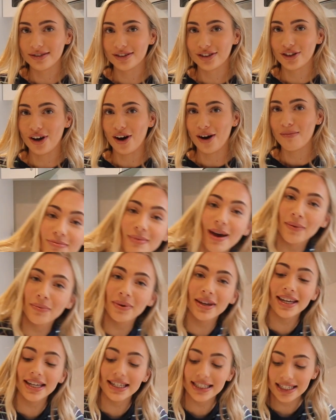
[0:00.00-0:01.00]
So
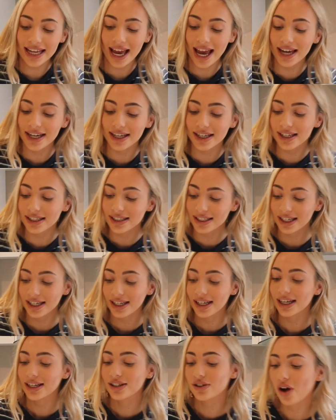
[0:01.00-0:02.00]
maybe it's a
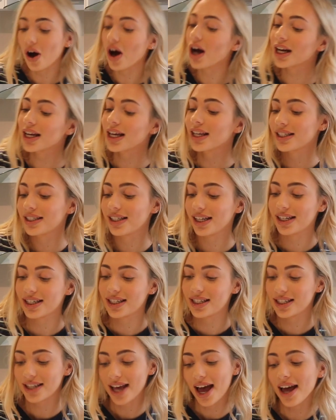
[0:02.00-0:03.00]
TikTok
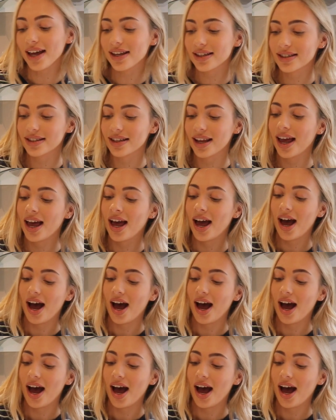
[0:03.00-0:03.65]
success.